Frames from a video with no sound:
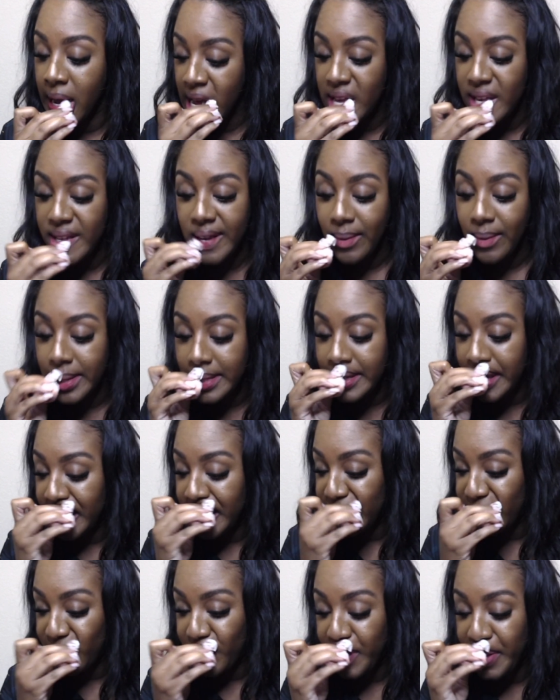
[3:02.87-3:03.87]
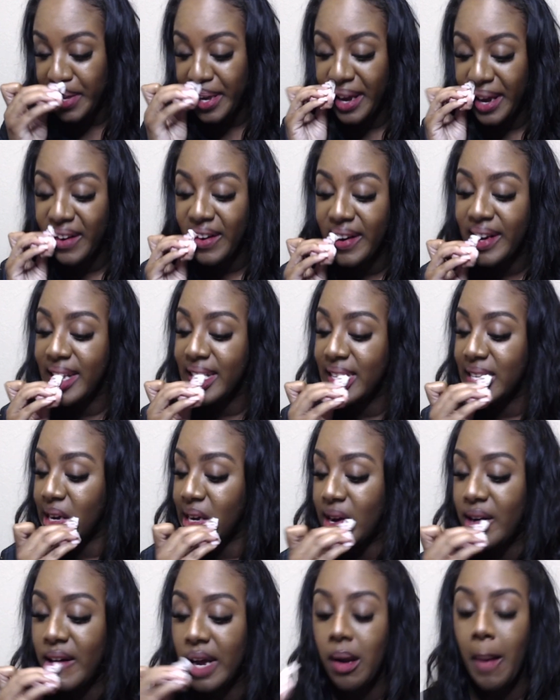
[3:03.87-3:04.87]
So once that exfoliator is
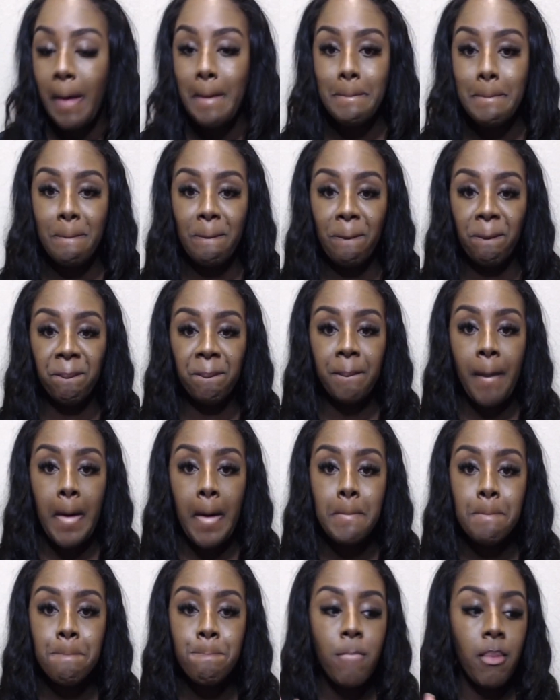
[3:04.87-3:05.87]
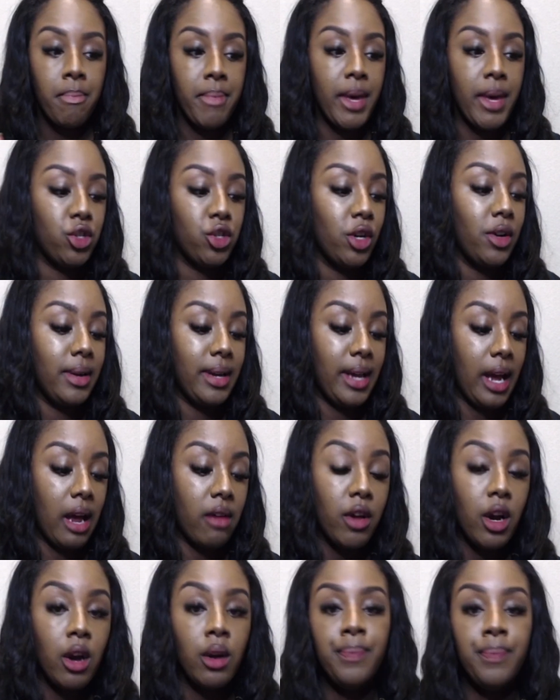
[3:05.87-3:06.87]
gone, make sure you're
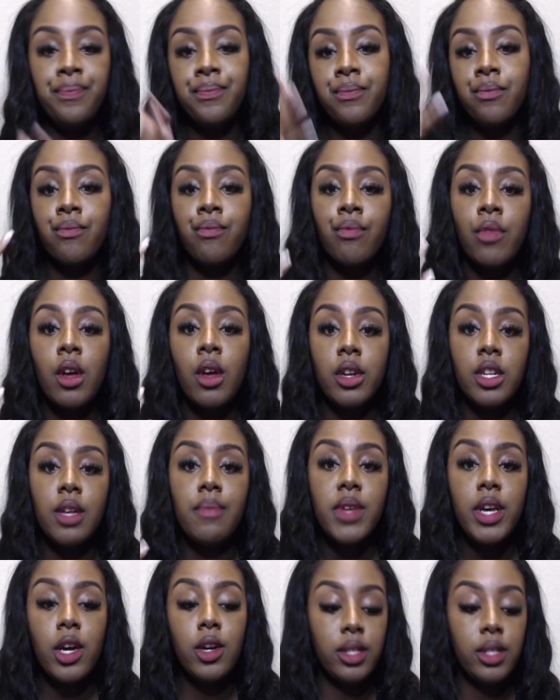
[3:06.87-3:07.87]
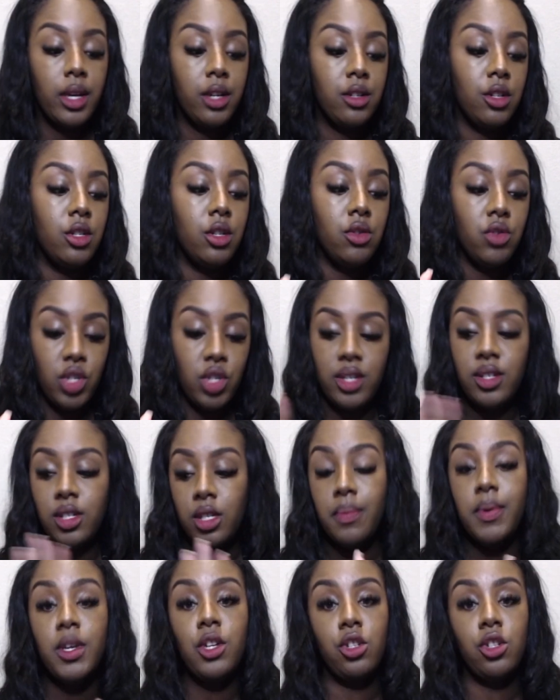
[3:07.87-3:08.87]
together. Something else I like to do just to
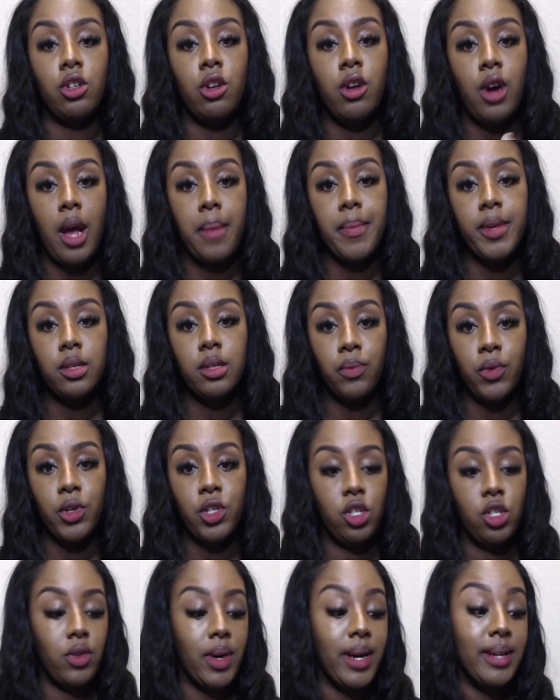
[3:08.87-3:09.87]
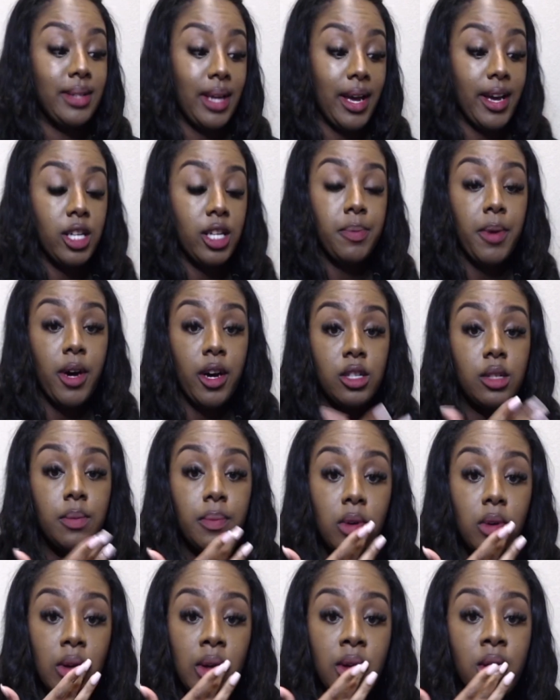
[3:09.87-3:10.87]
be sure I'm as moisturized as
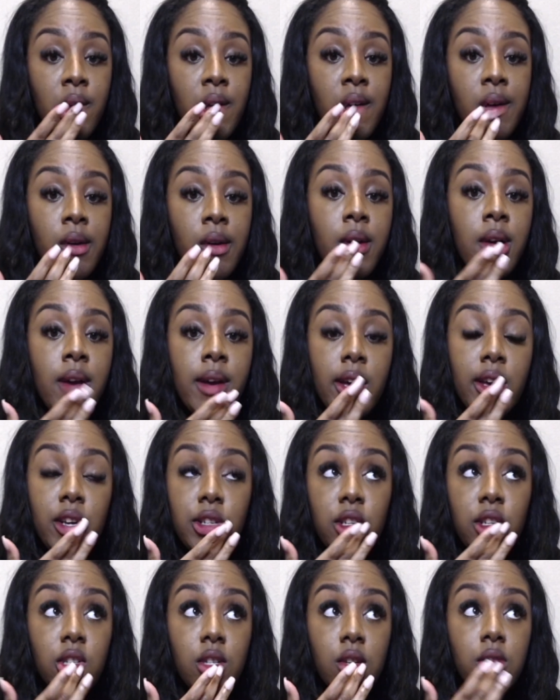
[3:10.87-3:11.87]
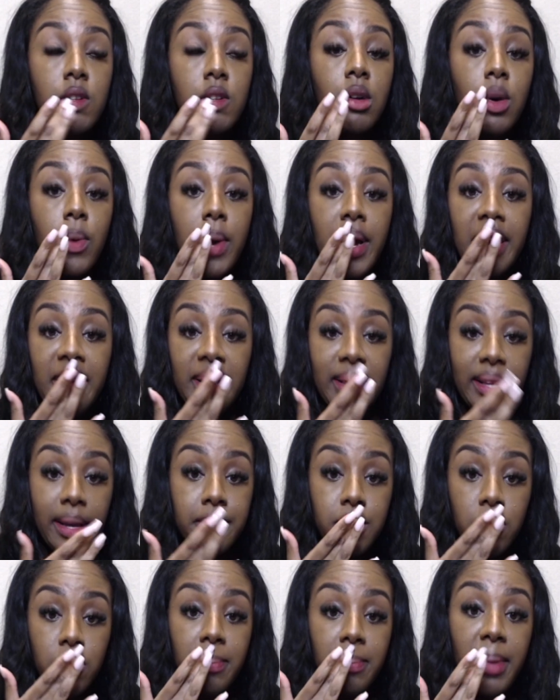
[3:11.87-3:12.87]
possible is just use a quick lip
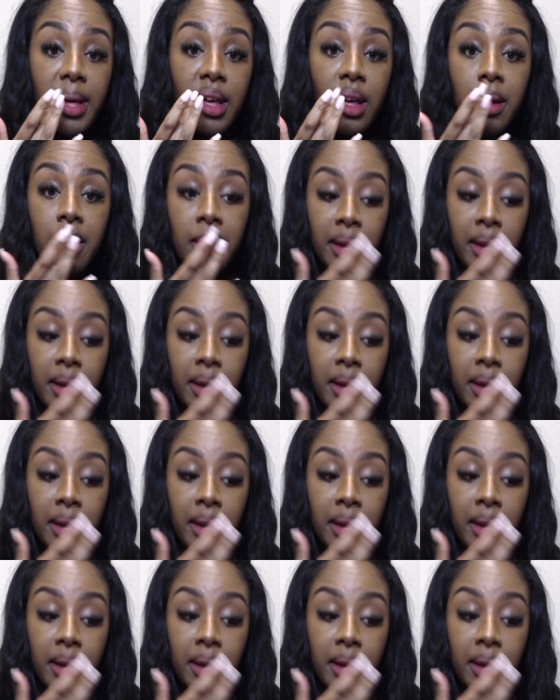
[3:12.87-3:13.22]
treatment.